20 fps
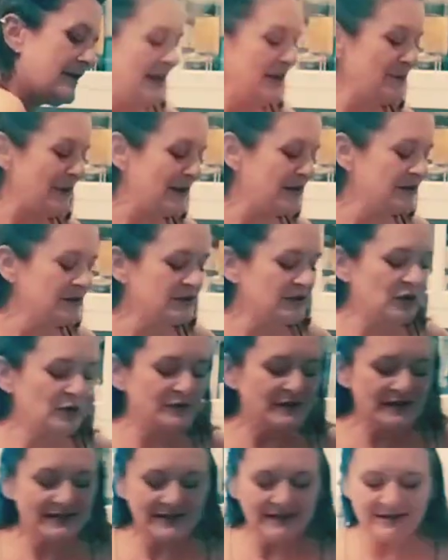Anyway,
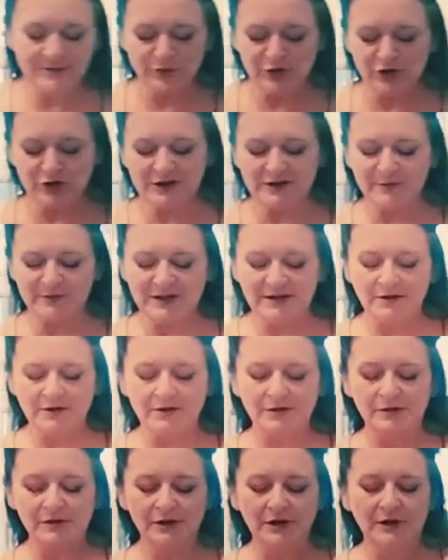so this is reduced a
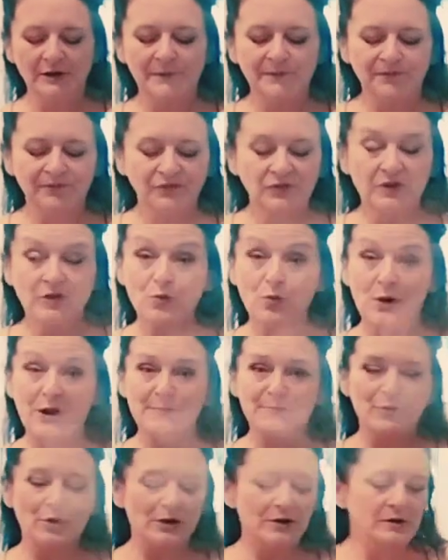bit, the
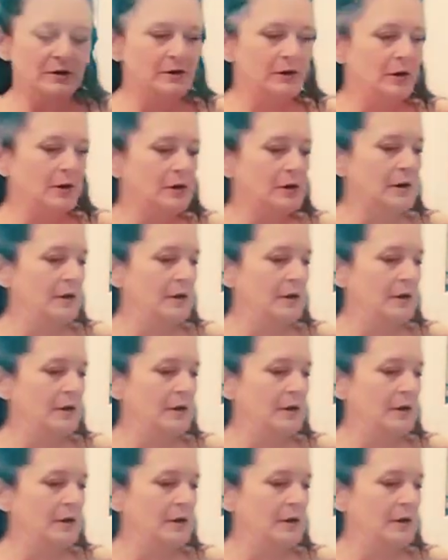wine part.